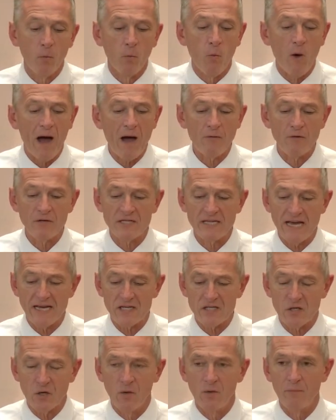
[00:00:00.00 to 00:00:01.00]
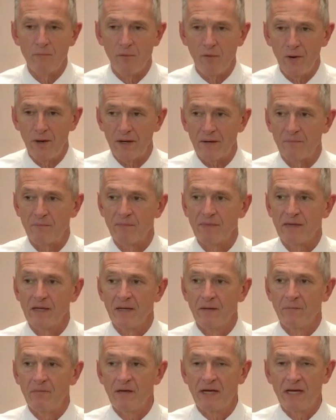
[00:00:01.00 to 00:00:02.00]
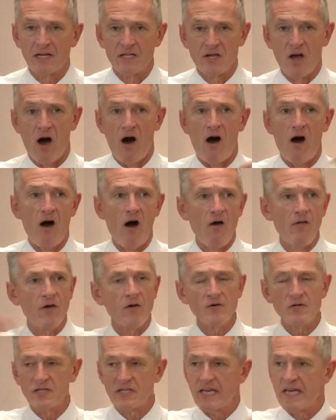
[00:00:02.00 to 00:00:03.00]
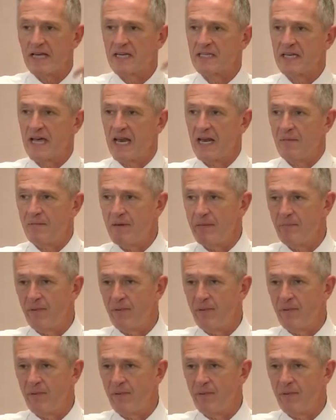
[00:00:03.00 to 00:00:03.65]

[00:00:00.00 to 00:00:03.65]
why was that so important? Because all those things had to be